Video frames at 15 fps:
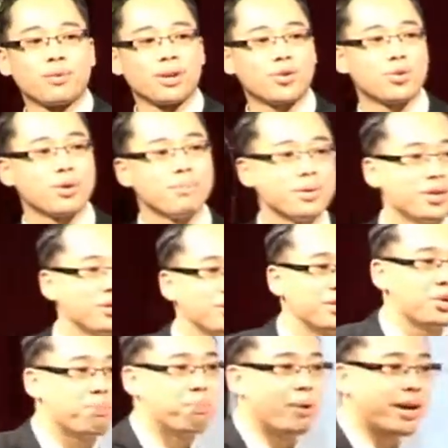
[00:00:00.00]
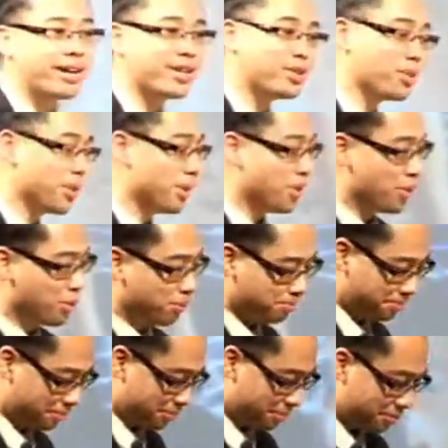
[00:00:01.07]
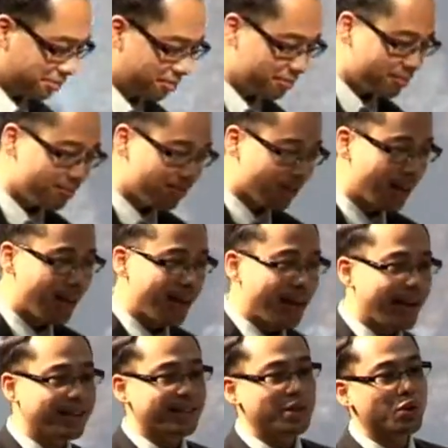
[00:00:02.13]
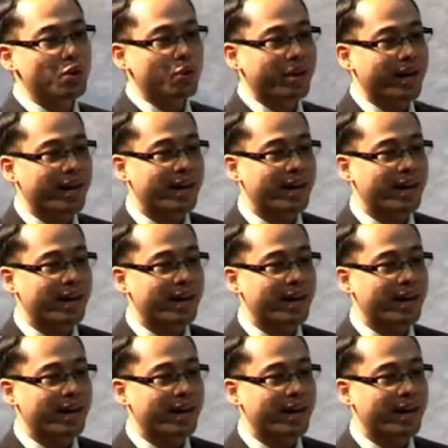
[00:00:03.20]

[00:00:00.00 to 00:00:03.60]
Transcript: you're a criminal and you break into a home and you don't